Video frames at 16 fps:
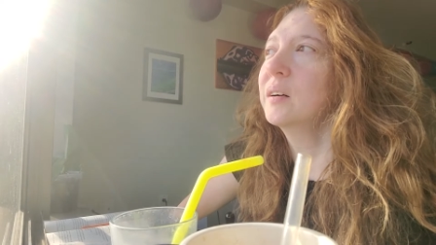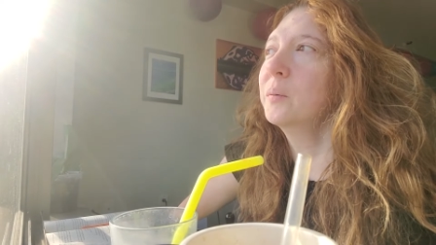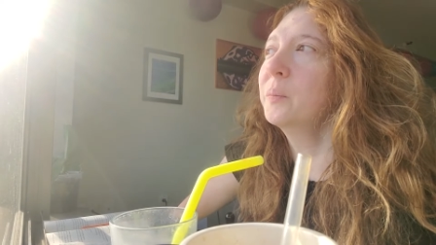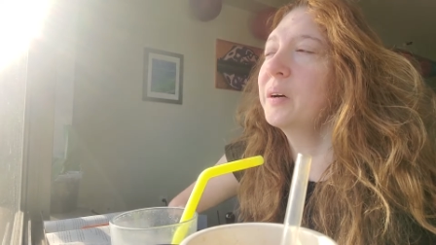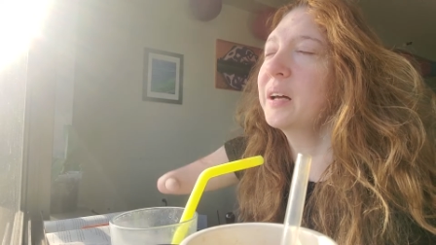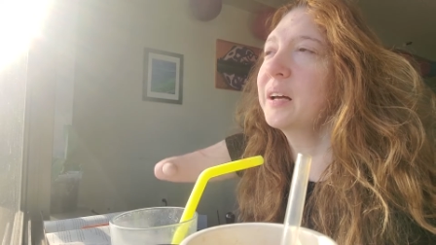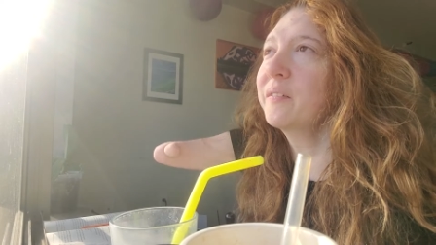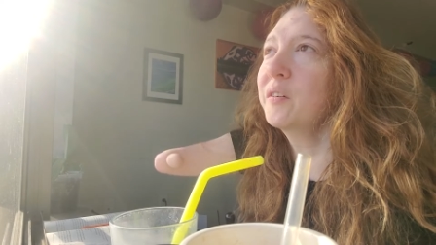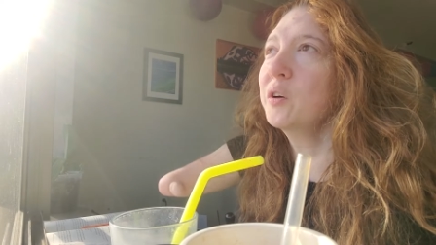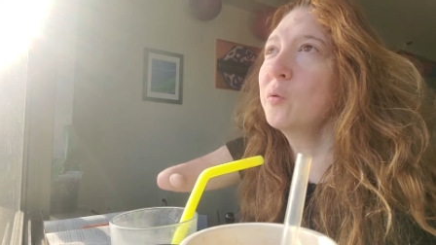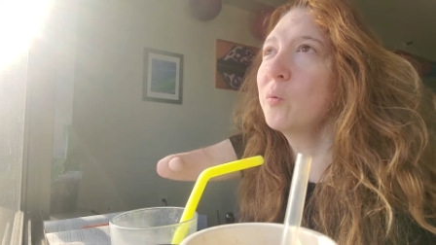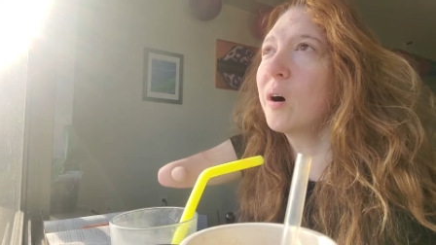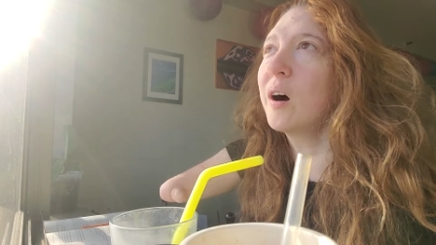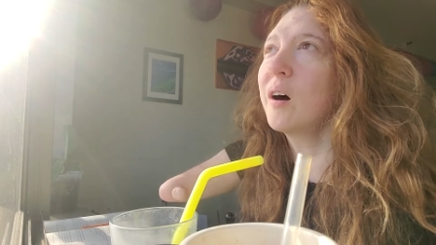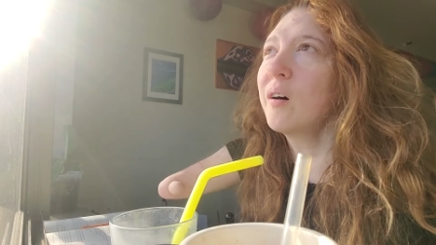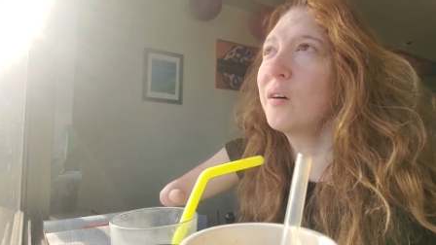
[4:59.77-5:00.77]
but if you
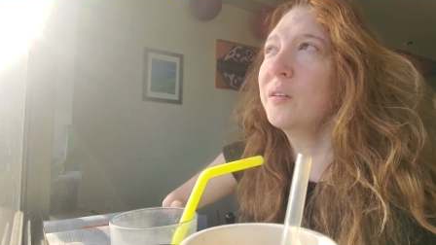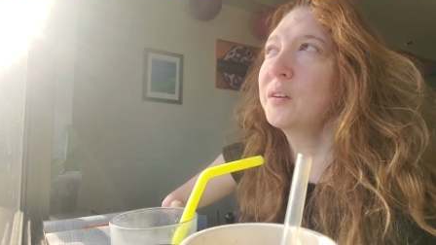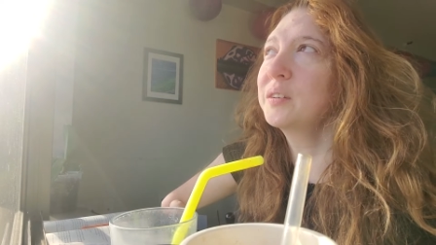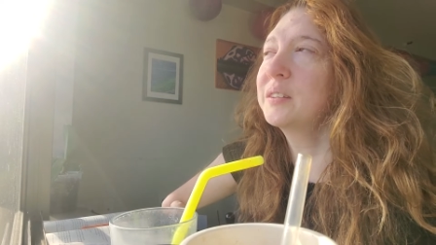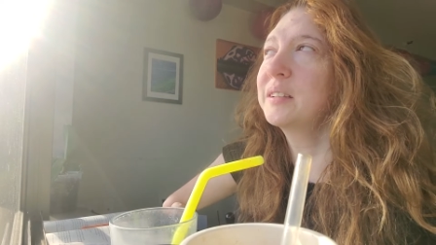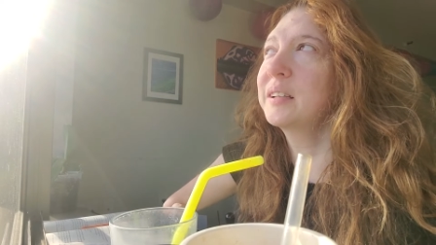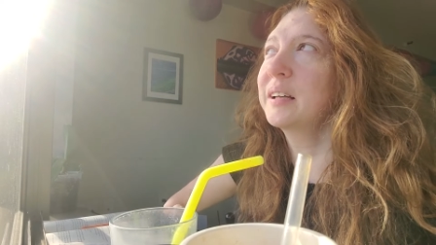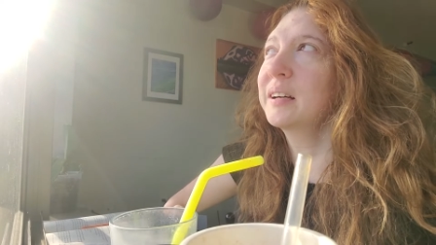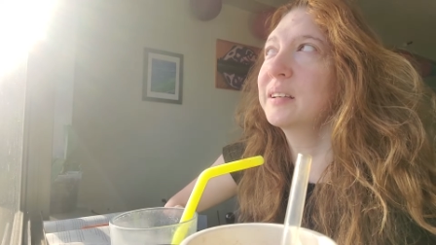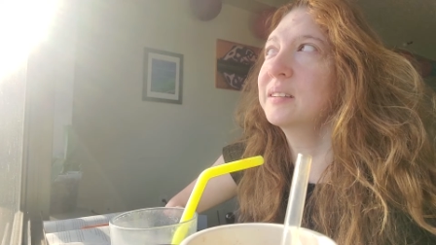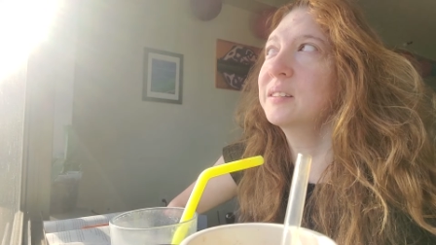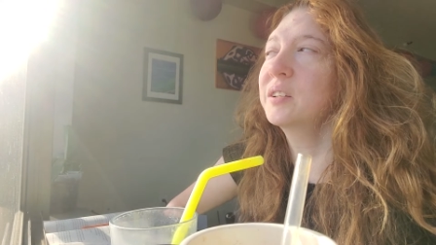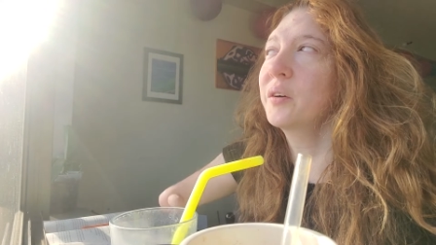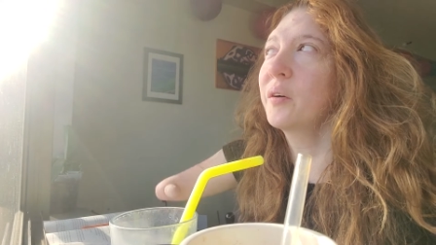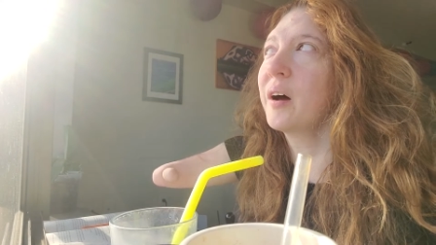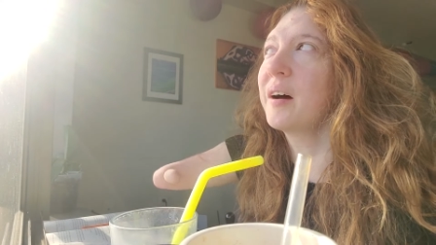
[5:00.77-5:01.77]
want all those
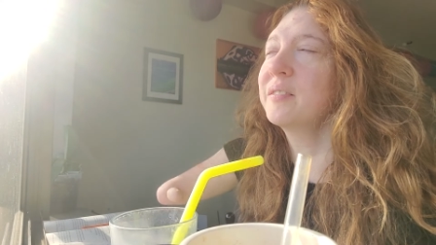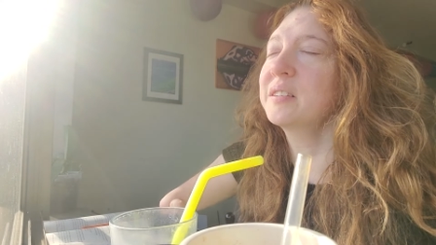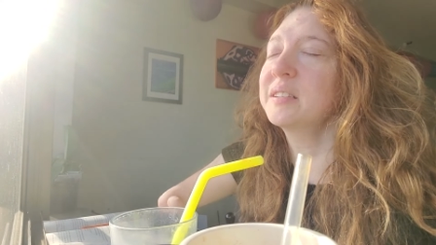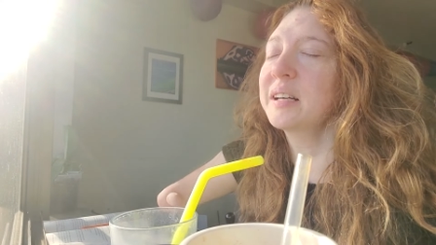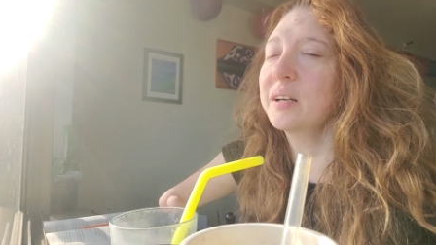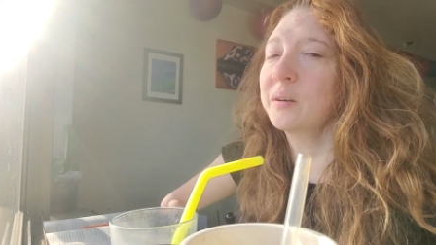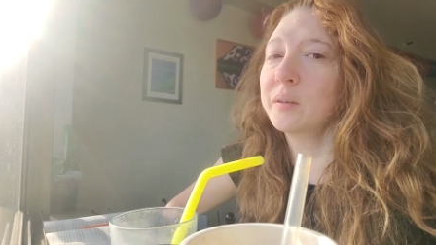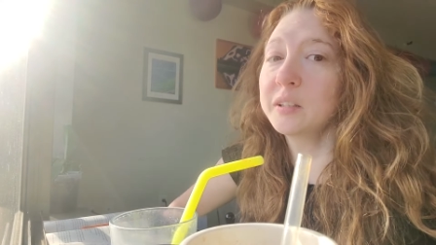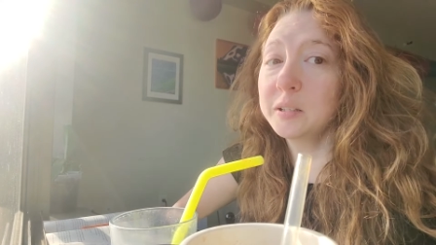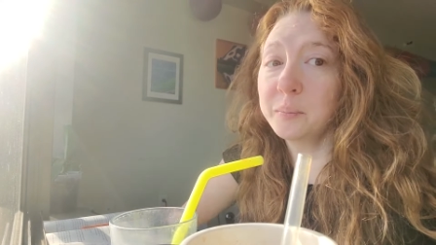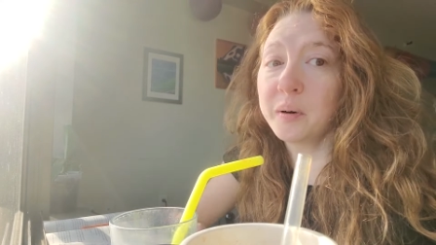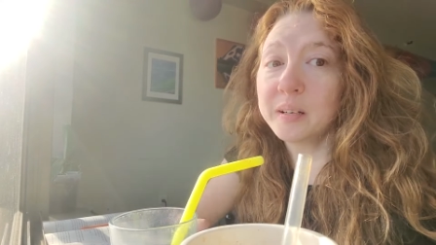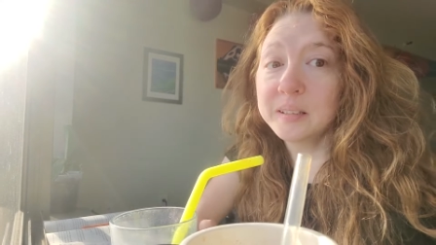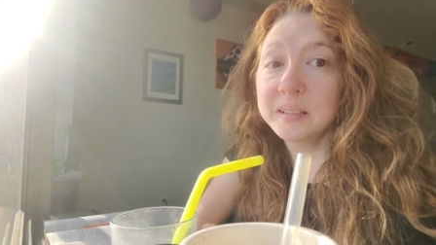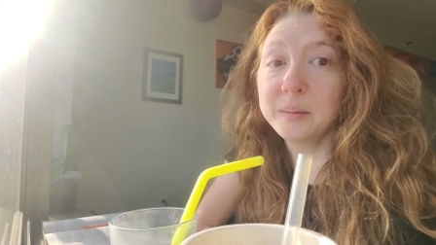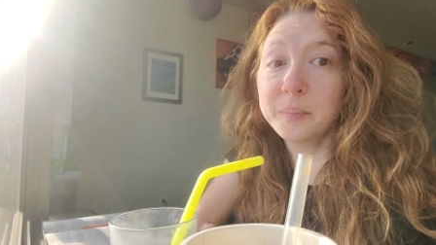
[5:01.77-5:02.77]
things you have to take
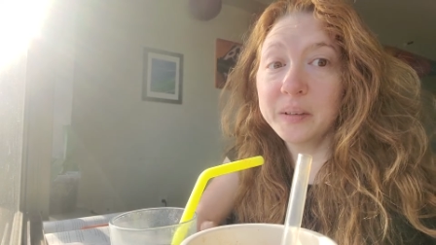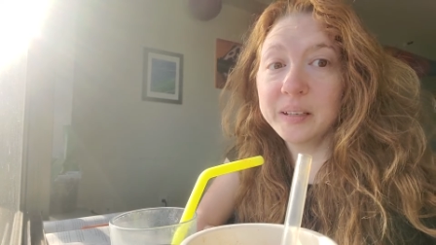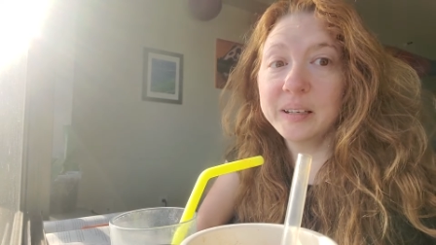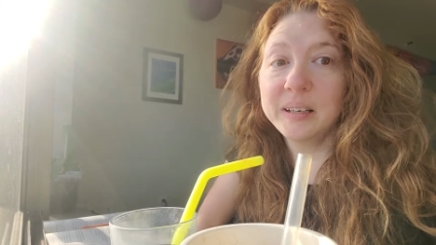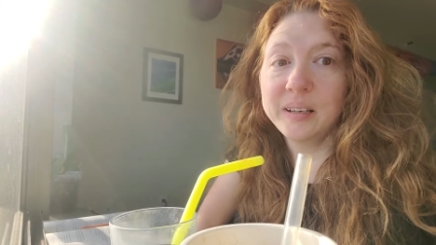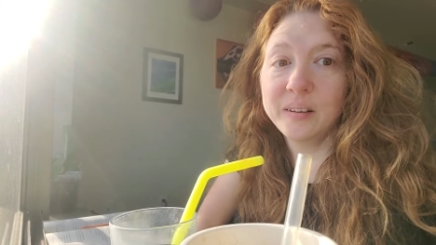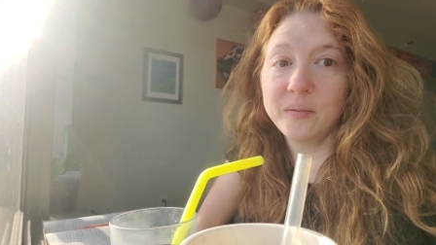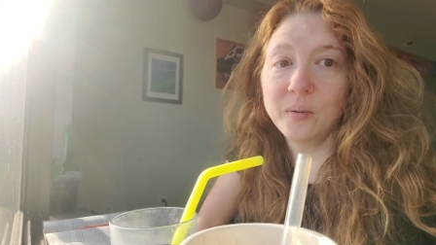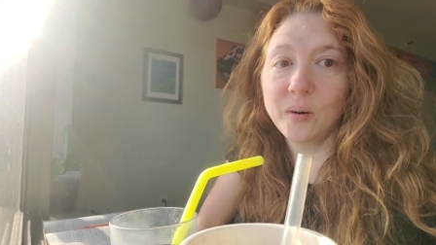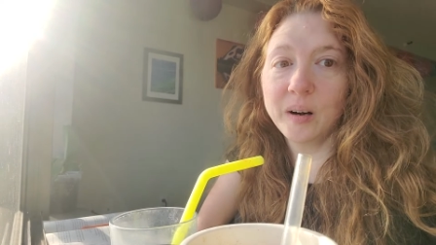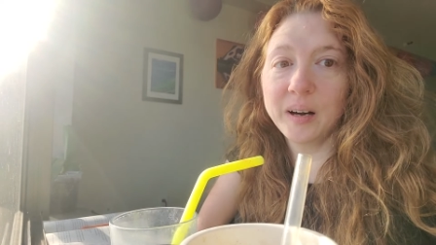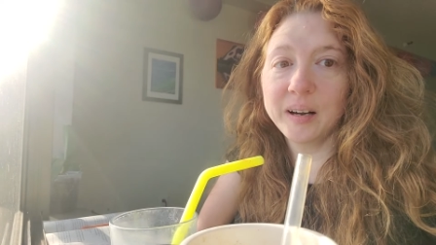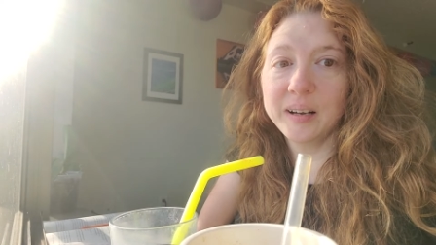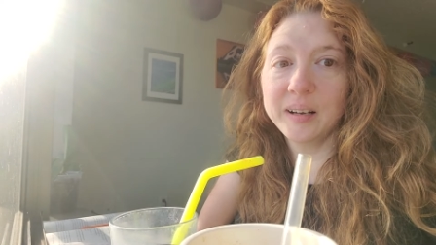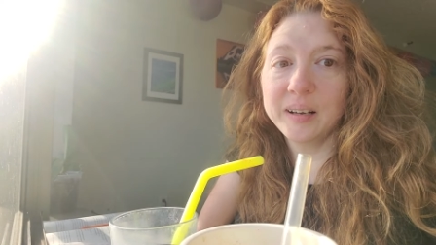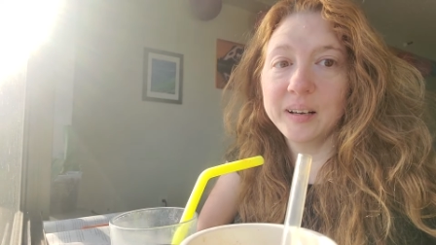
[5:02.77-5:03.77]
responsibility for
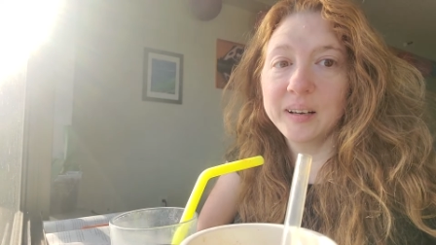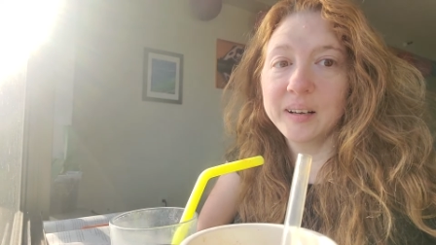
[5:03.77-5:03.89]
it